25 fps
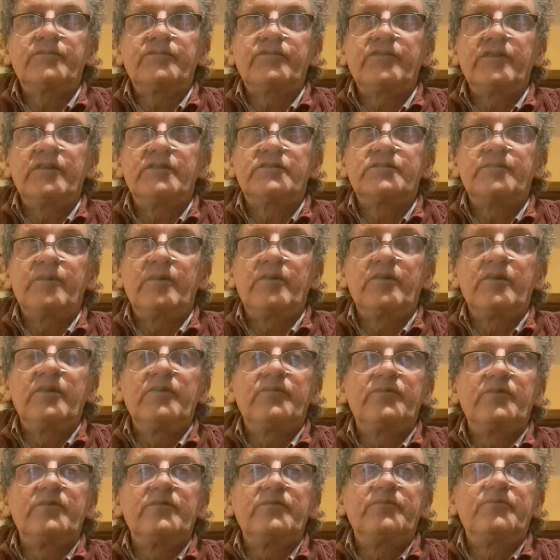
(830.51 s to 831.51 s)
see you tomorrow
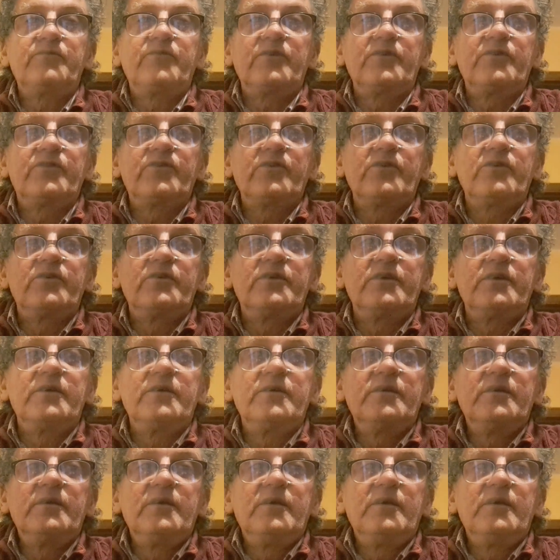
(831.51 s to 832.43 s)
evening for Sunday.